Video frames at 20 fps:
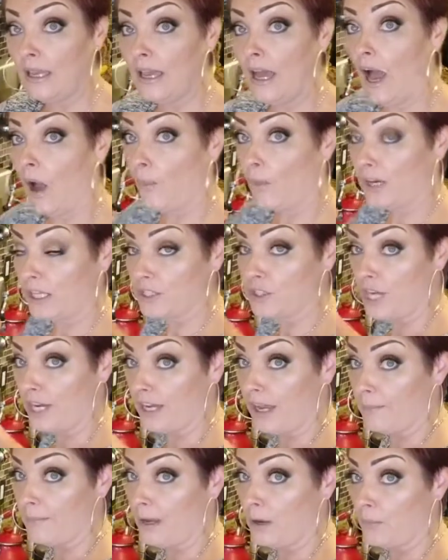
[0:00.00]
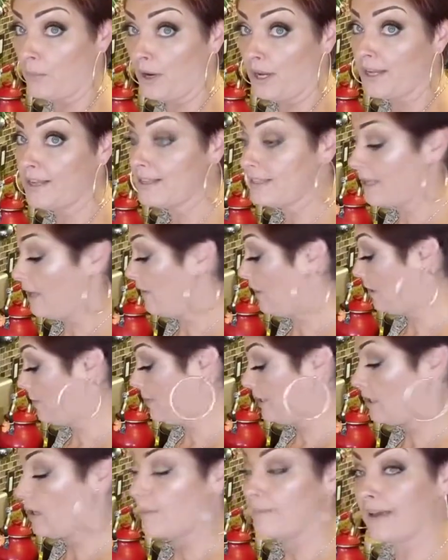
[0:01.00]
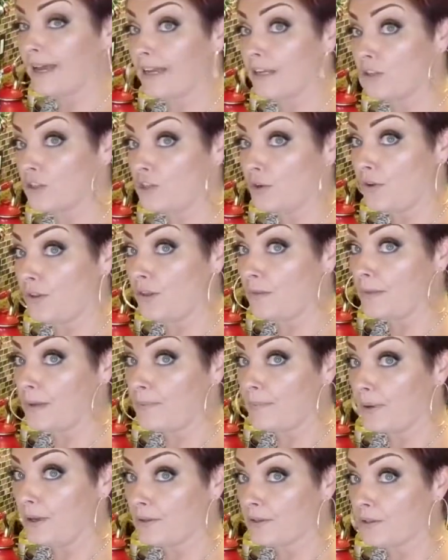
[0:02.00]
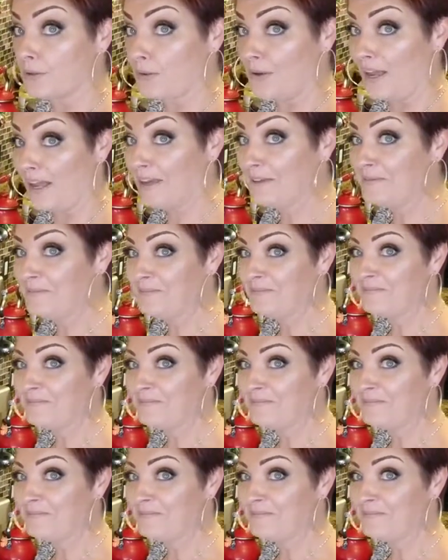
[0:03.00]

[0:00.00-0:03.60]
I want to check on my rice, and then I'm going to come back and show you the meatballs, okay?